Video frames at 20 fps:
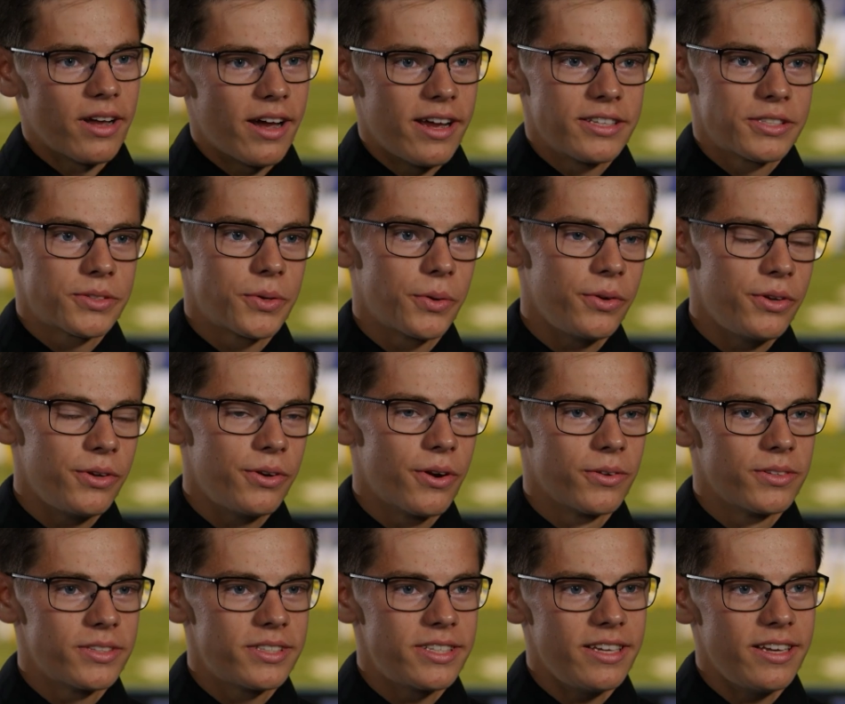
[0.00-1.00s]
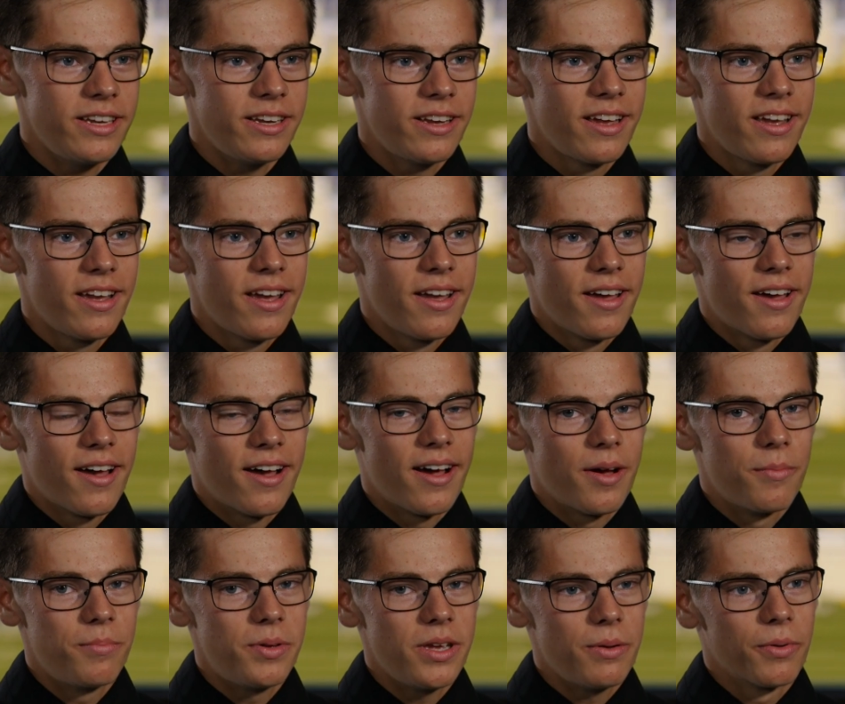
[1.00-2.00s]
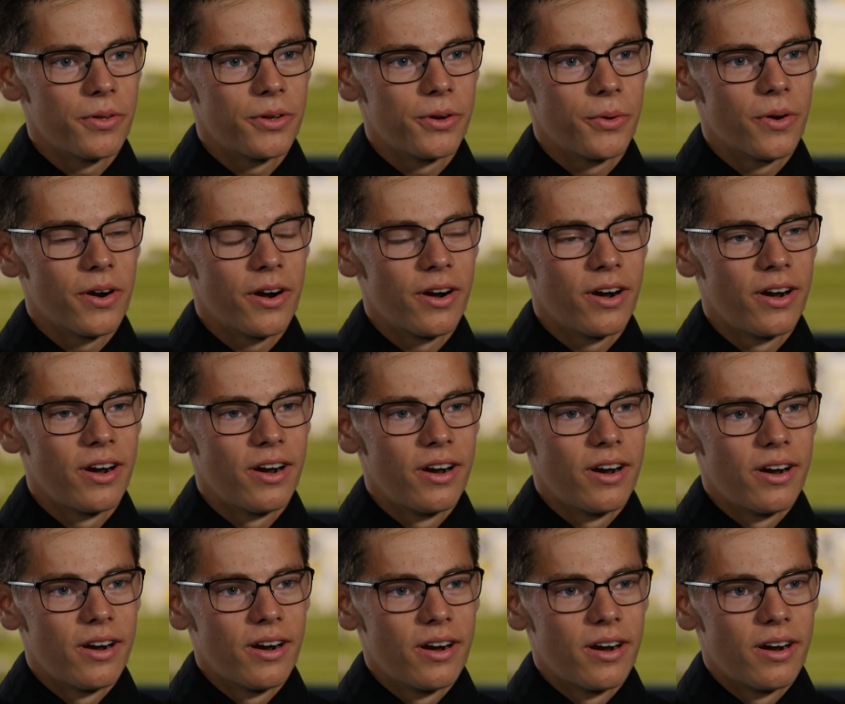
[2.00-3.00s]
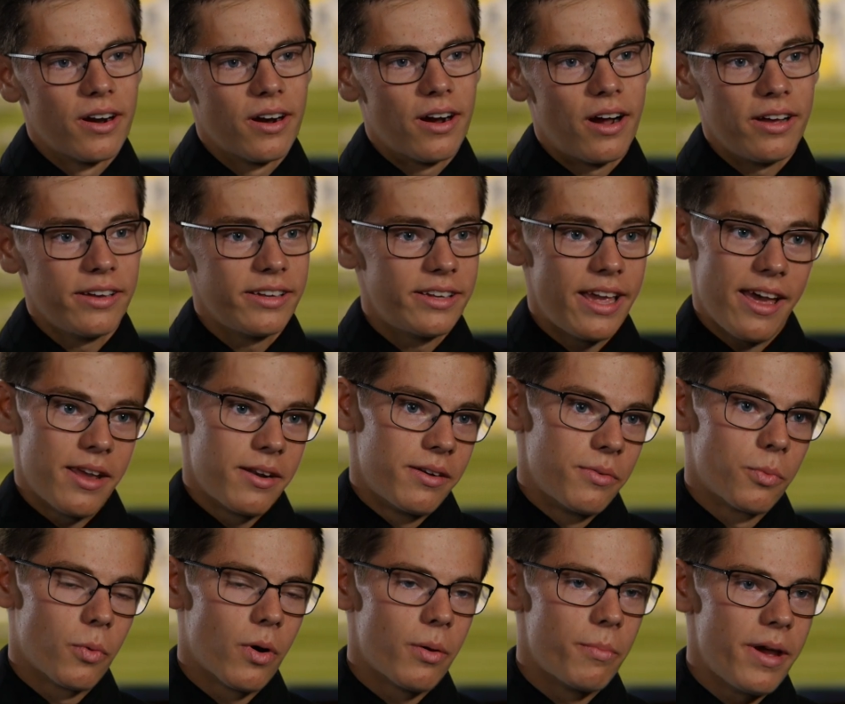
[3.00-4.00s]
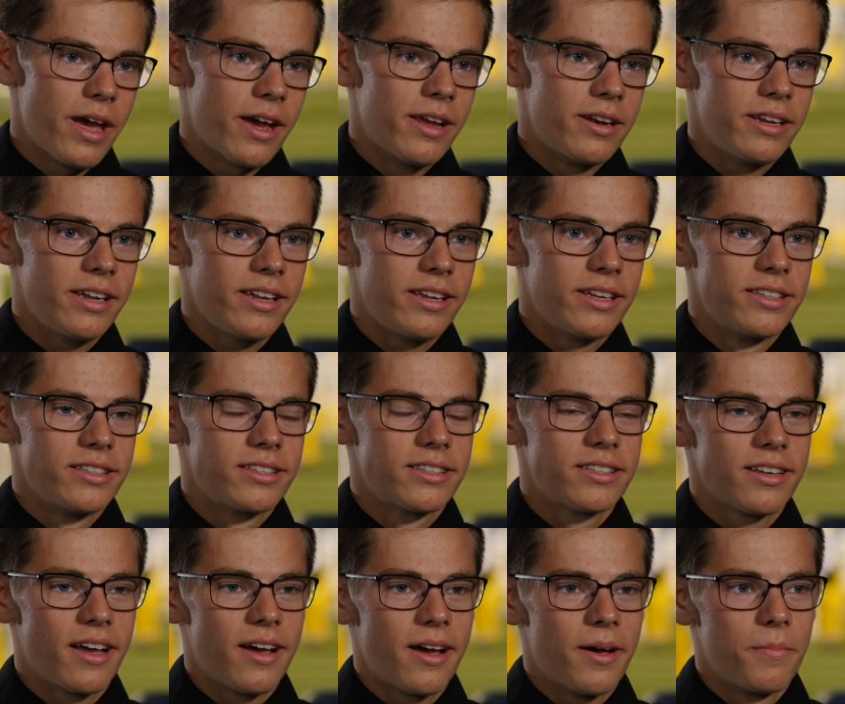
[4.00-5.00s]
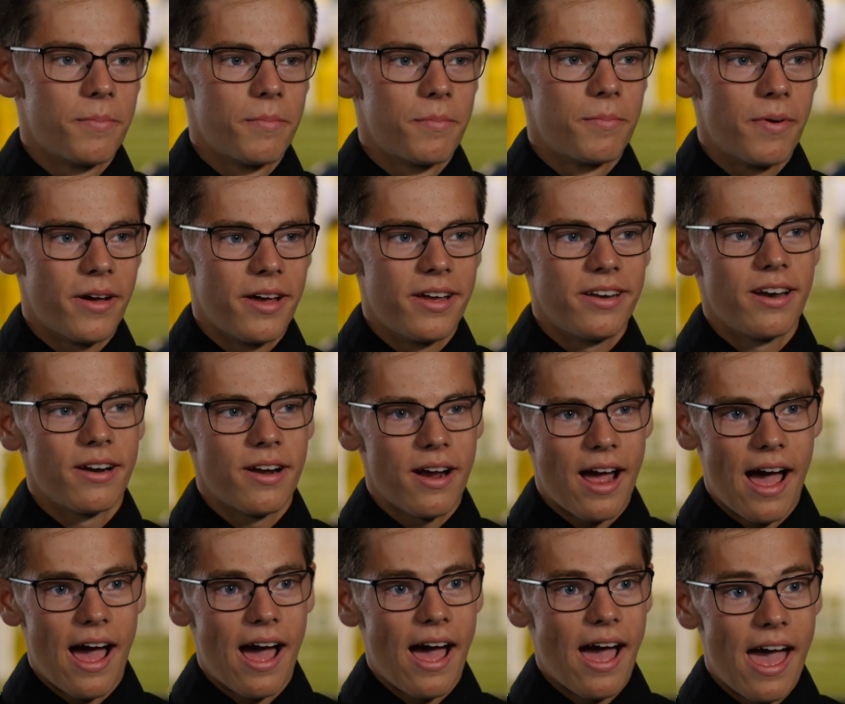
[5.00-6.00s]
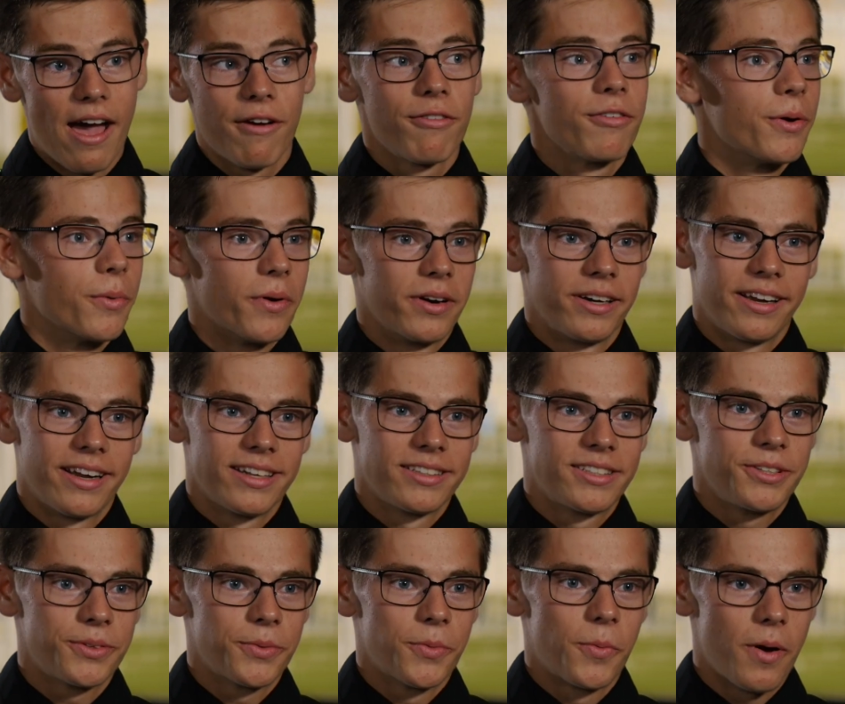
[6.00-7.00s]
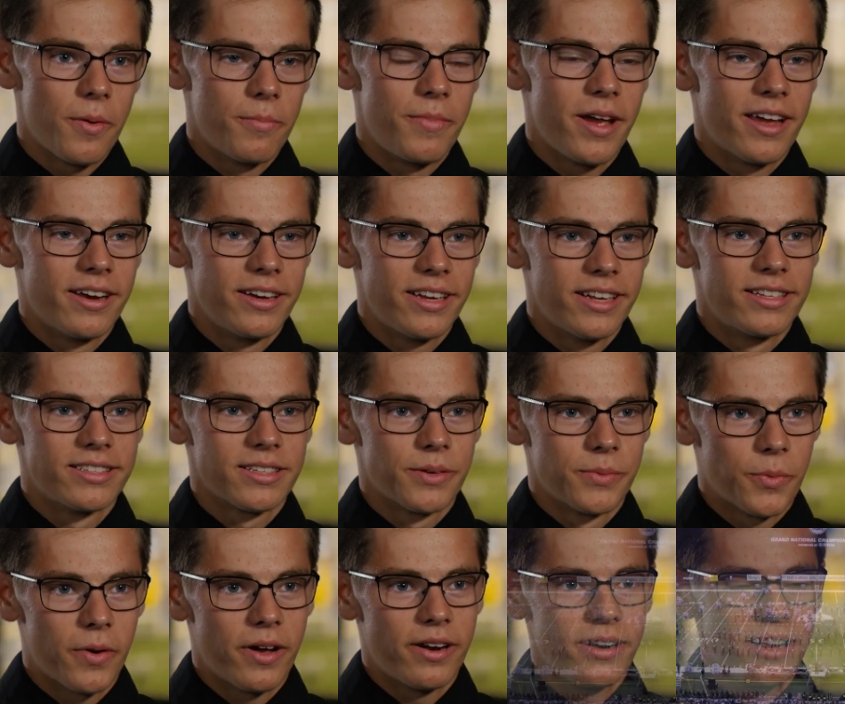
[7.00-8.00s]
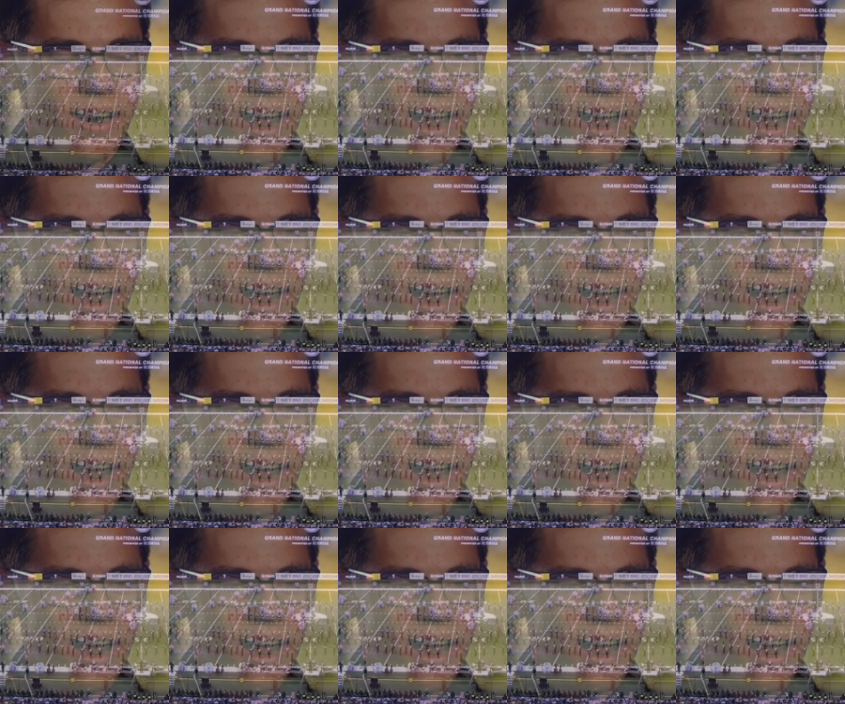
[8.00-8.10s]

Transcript: high school, you don't see people who are get what band is, but everyone gets what band is and what it